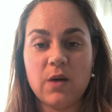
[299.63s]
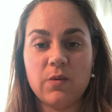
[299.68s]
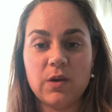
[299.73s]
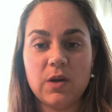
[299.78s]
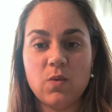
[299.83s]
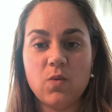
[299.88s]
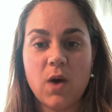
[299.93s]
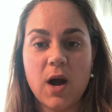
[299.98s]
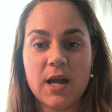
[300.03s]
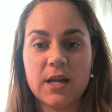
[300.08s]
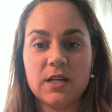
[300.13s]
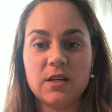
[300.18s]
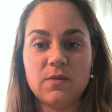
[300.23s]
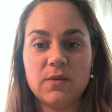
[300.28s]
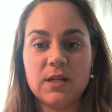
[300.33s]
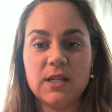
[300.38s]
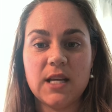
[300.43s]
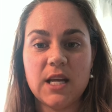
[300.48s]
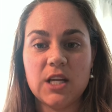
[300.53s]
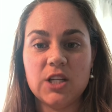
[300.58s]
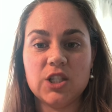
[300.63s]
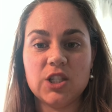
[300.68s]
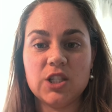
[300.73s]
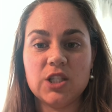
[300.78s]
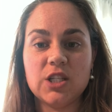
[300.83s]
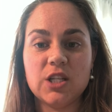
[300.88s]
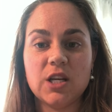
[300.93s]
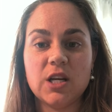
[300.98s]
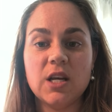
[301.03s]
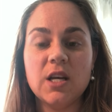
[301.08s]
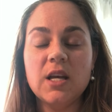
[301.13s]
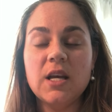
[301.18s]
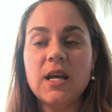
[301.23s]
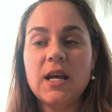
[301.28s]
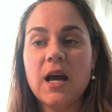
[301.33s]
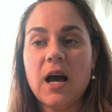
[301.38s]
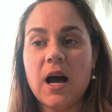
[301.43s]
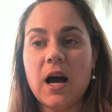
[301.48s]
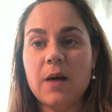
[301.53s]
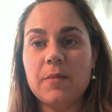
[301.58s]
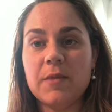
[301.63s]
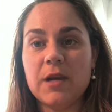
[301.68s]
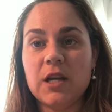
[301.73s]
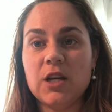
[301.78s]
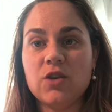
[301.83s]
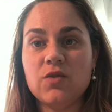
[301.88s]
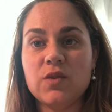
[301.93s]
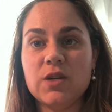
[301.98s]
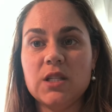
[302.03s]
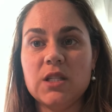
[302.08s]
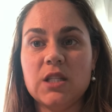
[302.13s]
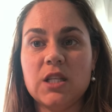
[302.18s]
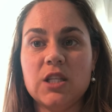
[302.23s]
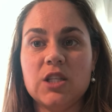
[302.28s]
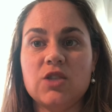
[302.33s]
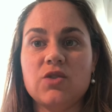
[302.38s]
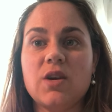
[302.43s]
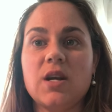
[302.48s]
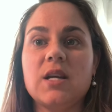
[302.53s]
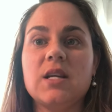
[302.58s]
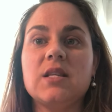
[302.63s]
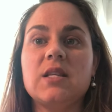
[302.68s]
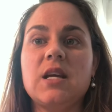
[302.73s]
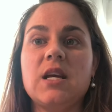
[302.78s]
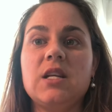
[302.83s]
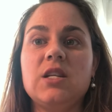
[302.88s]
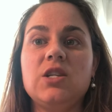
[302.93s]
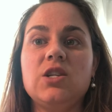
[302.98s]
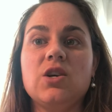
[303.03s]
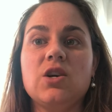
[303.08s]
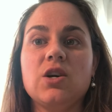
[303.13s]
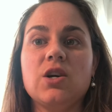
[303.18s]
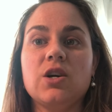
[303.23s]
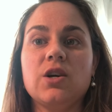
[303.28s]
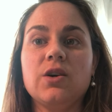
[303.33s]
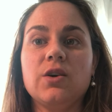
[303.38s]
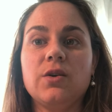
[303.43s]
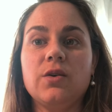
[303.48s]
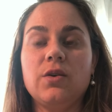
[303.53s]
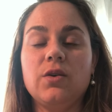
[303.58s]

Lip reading: want you engaging to increase the strength in your